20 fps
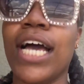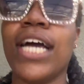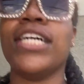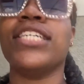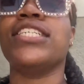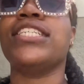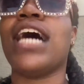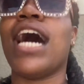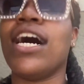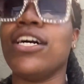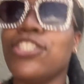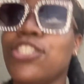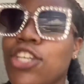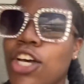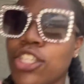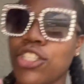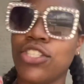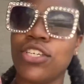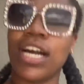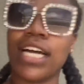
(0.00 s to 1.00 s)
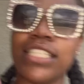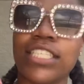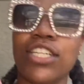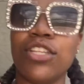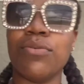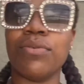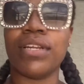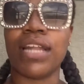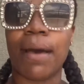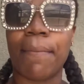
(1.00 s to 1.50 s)
So I'll talk to you guys either
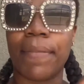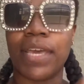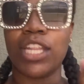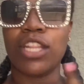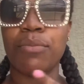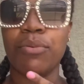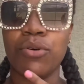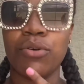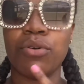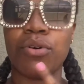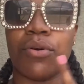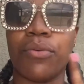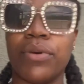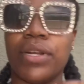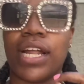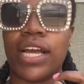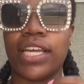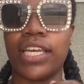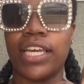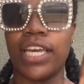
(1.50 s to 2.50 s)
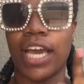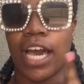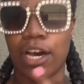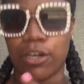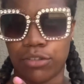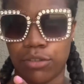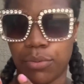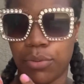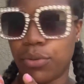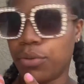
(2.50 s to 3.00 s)
when I'm in the pool or when I get out
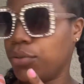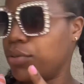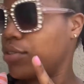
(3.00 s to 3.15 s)
the pool.